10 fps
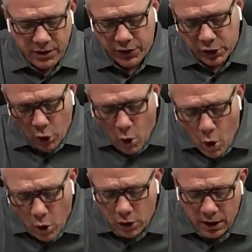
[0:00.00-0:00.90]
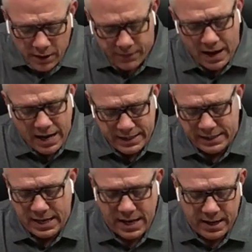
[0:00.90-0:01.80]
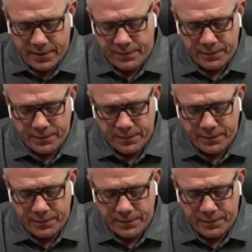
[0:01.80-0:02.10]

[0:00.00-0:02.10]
the call of Isaiah.